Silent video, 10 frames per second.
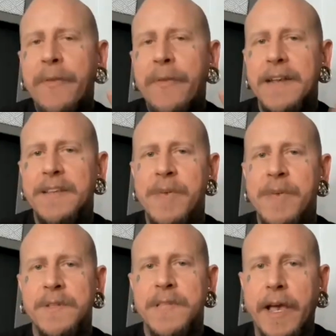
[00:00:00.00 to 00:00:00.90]
about that to
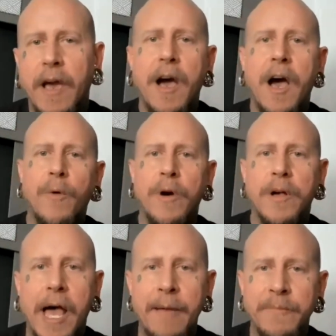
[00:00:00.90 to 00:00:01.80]
me was like, oh,
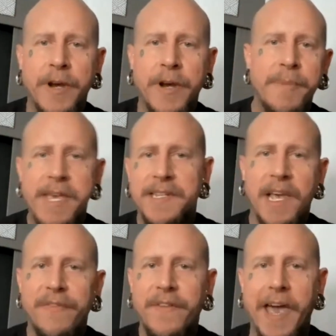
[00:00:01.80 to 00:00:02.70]
well, I'm trying to be a
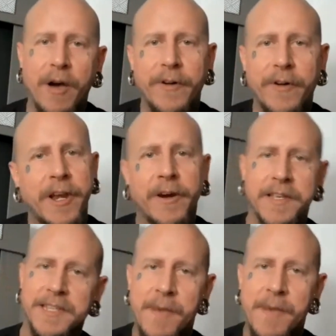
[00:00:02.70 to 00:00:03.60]
tough guy over here
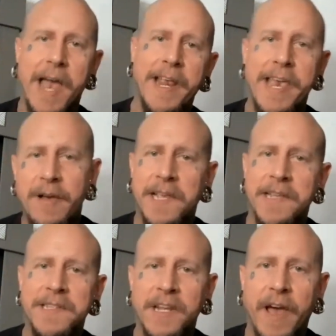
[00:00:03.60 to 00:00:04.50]
because I'm hiding how
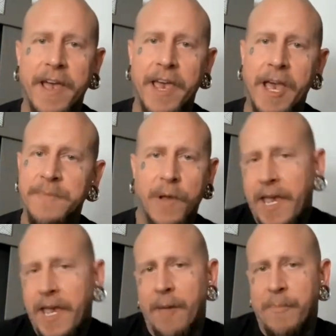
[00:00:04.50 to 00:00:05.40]
sensitive I am.
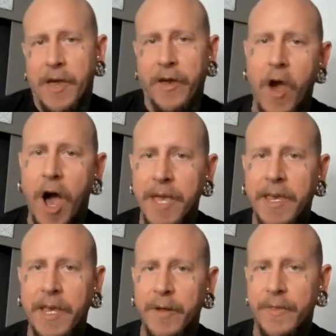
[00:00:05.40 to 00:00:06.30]
So I can't be a
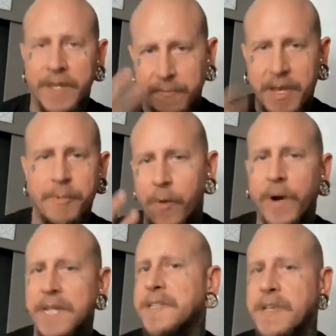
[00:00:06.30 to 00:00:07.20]
comic, that people
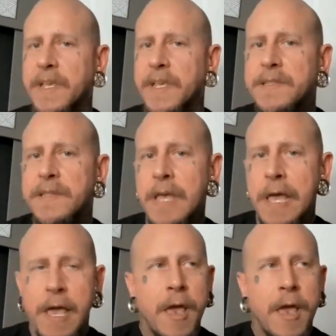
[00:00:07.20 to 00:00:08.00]
don't want to see this.